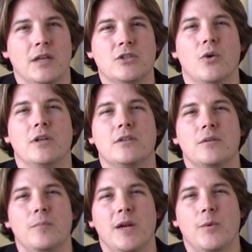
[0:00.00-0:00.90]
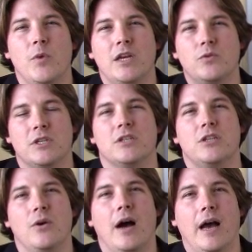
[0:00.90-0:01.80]
And so a minimum wage which
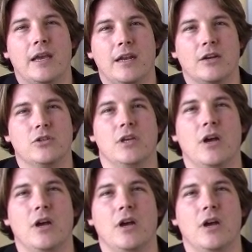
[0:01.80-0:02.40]
is too high can actually